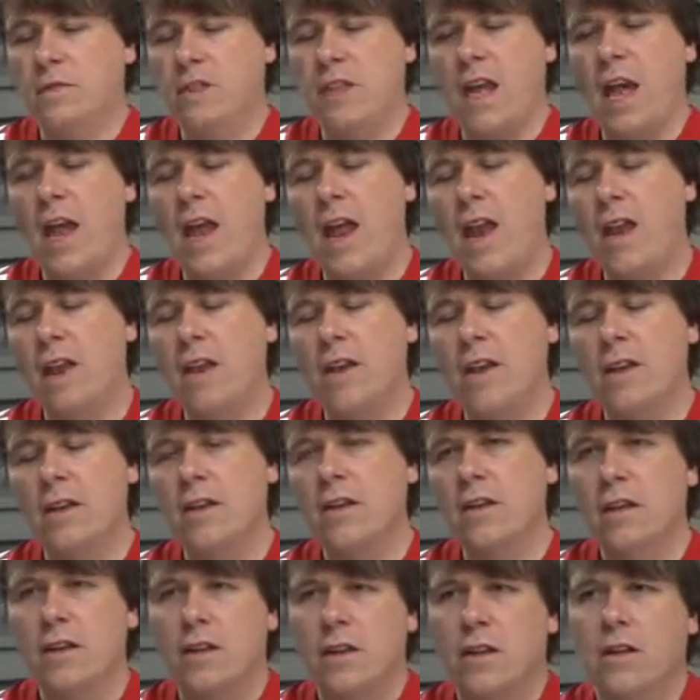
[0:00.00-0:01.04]
then
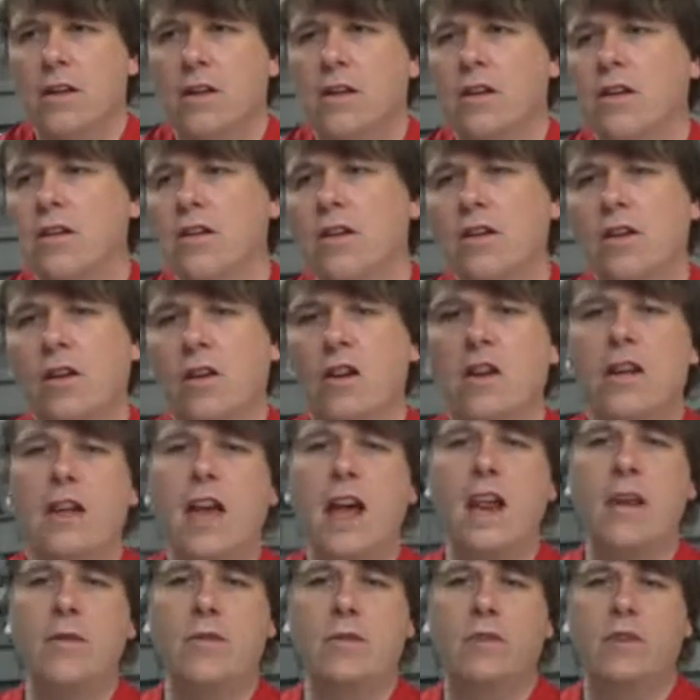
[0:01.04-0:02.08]
you're not going to
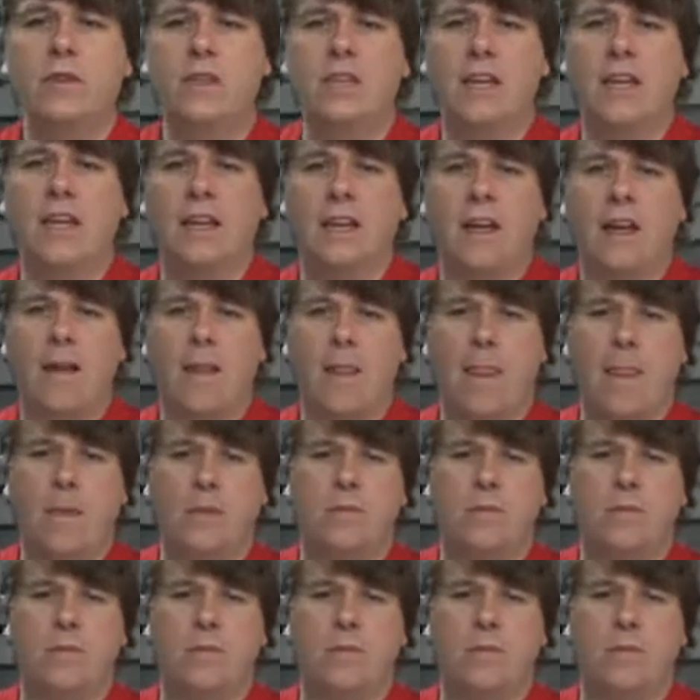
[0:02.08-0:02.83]
get anyone selling it